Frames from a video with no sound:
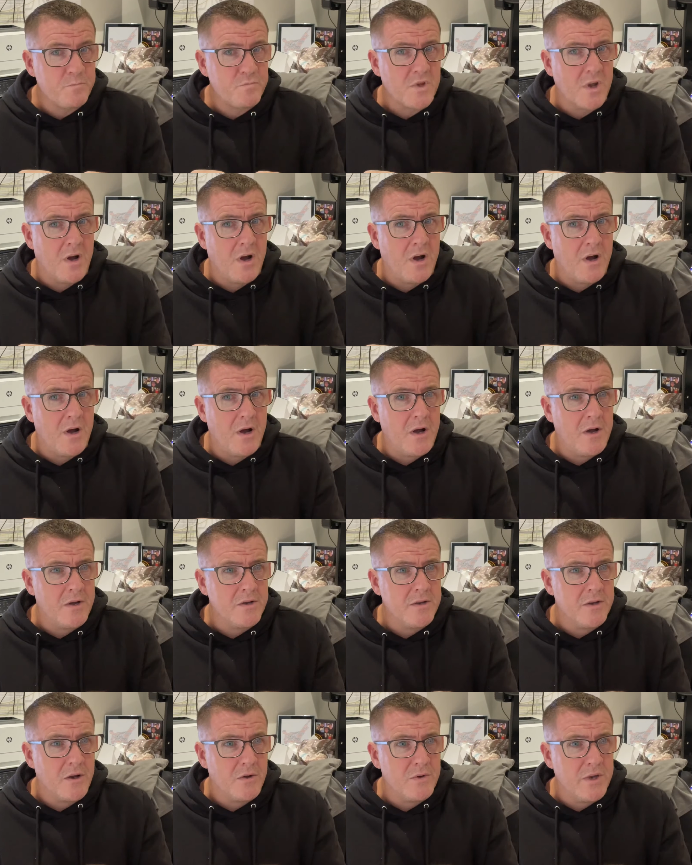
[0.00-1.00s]

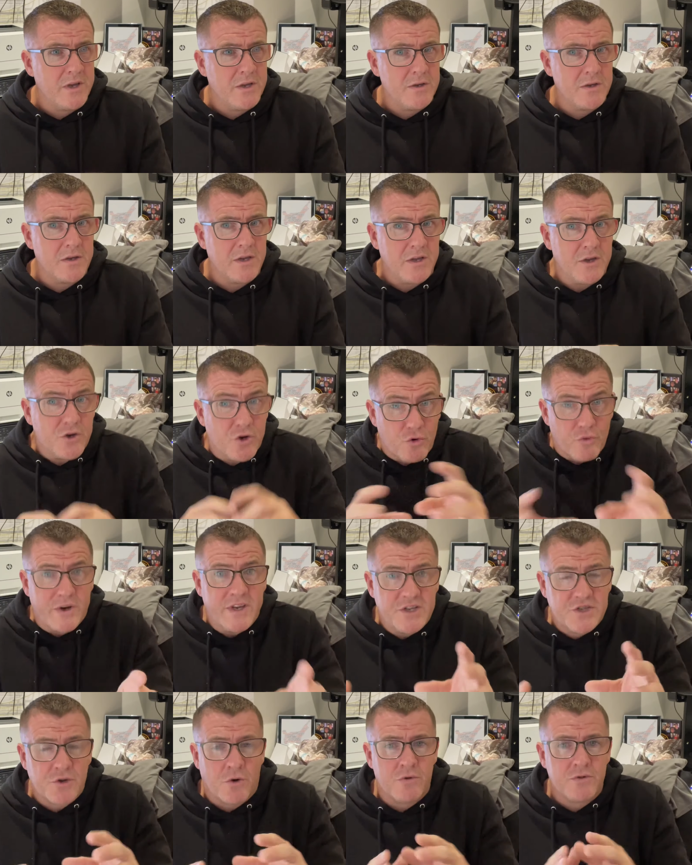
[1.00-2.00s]

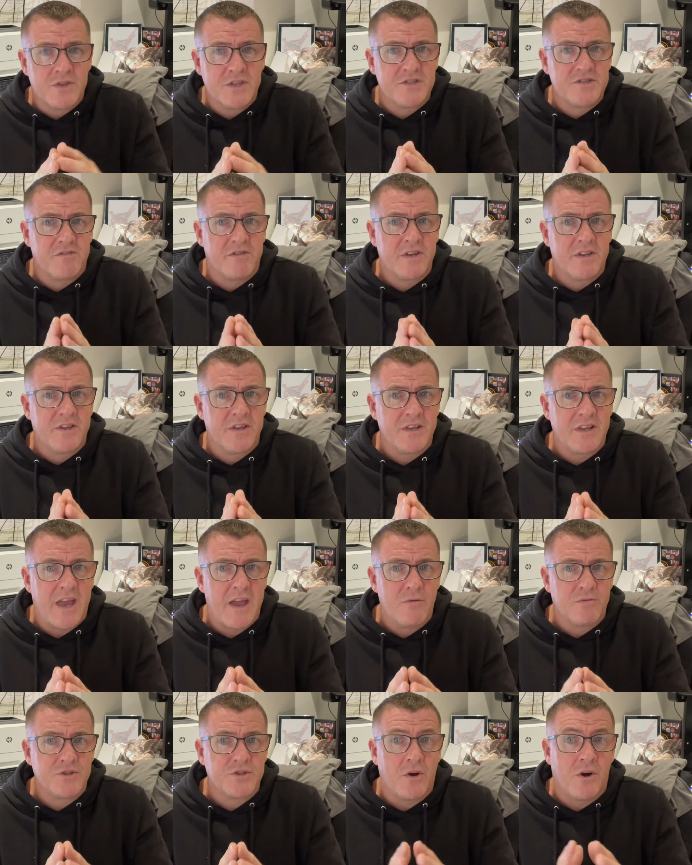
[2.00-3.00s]
increase on? Is there anything
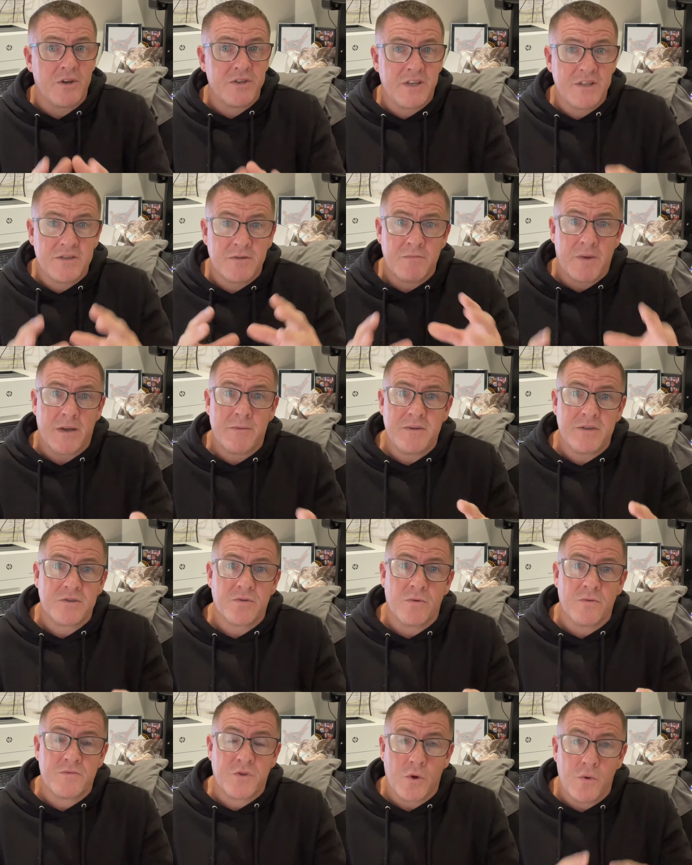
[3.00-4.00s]
else that I need to maybe
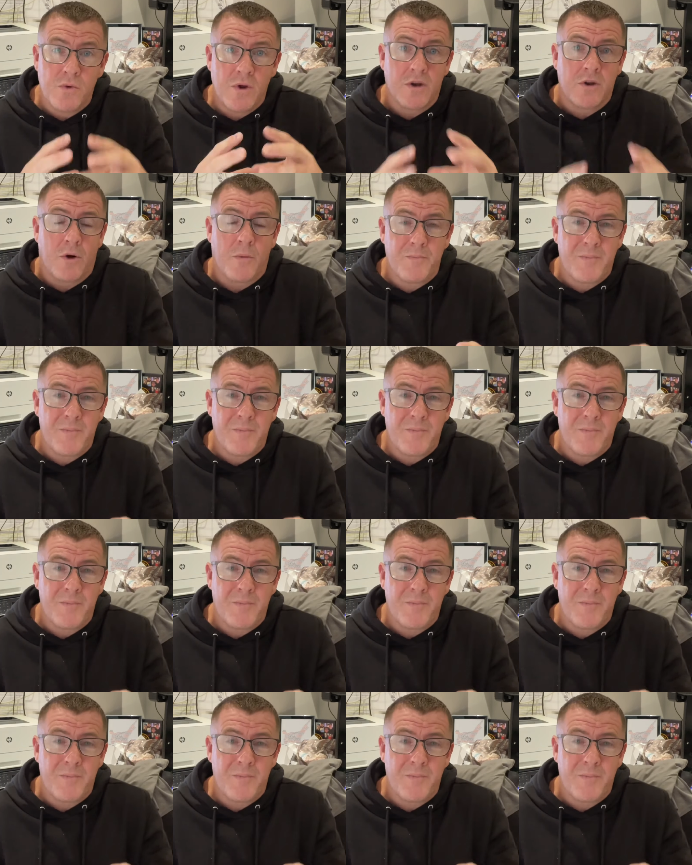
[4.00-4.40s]
sort of do a lot